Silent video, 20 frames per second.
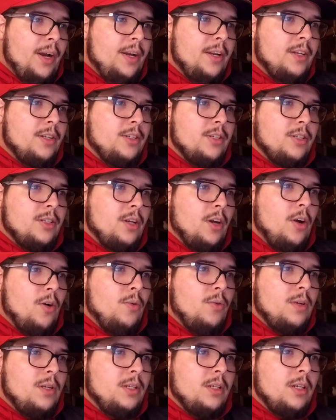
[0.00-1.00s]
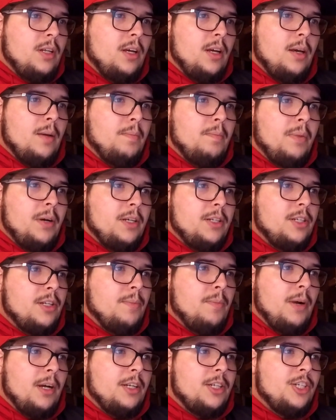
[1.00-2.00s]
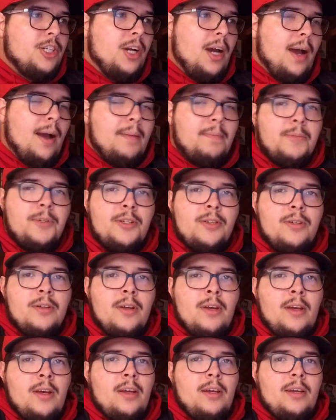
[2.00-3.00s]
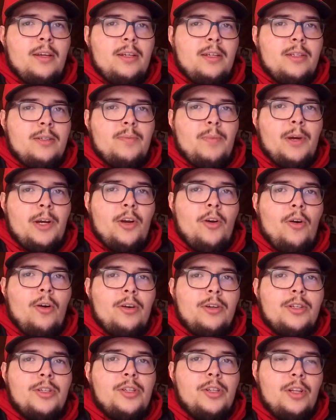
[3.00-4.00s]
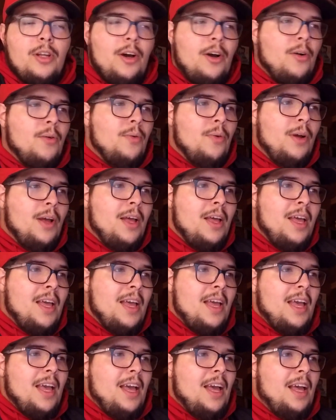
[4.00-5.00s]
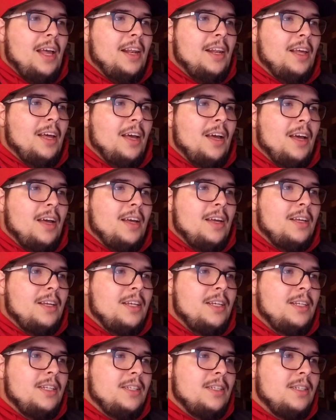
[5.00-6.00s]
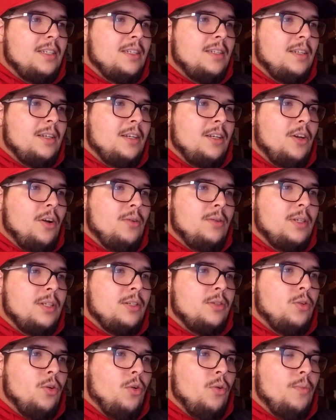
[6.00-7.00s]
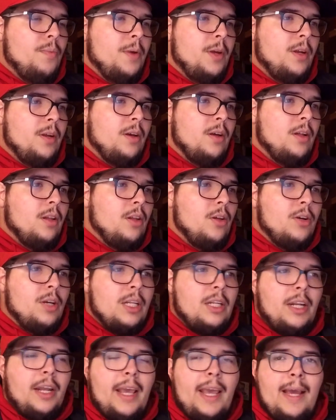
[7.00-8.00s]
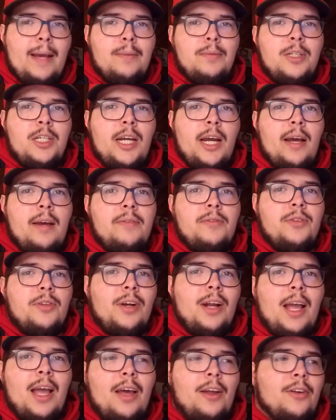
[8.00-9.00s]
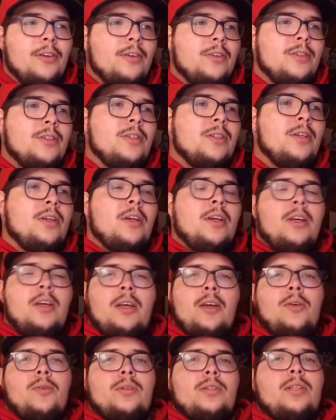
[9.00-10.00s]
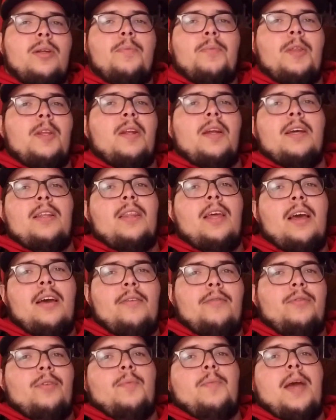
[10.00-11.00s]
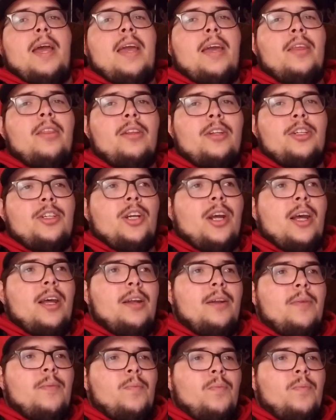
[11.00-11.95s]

is always busting my chops because my car is slow. And he always told me to look at camshafts or headers or something like that from 8th gen